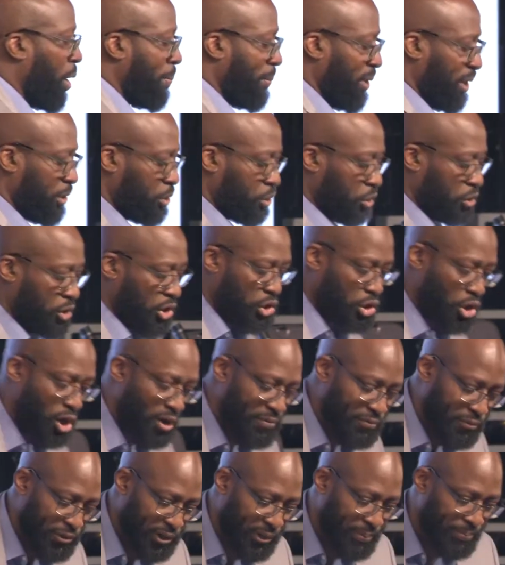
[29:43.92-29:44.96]
into
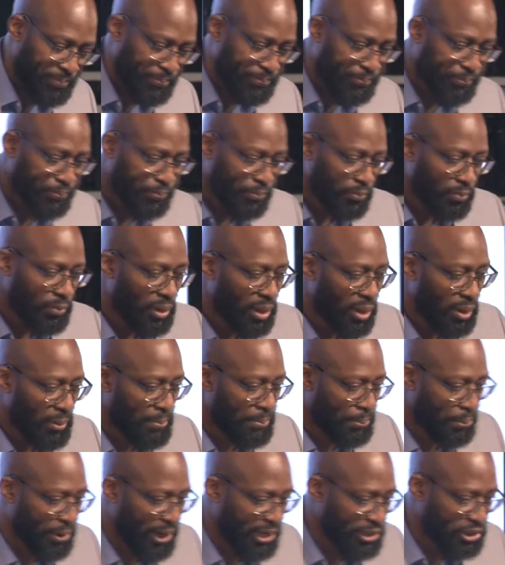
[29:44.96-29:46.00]
discovery.
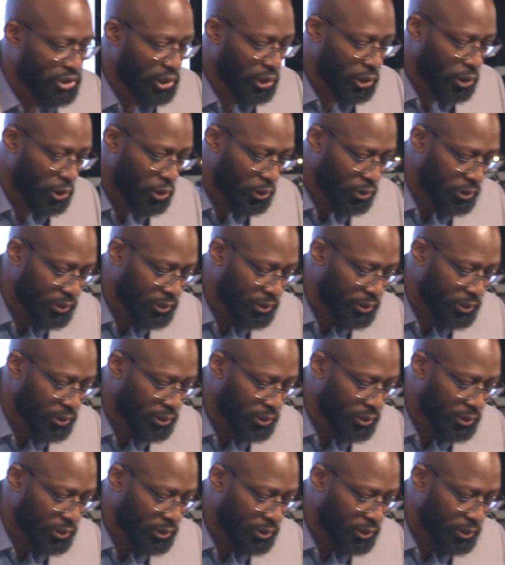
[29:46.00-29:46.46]
Praise the Lord.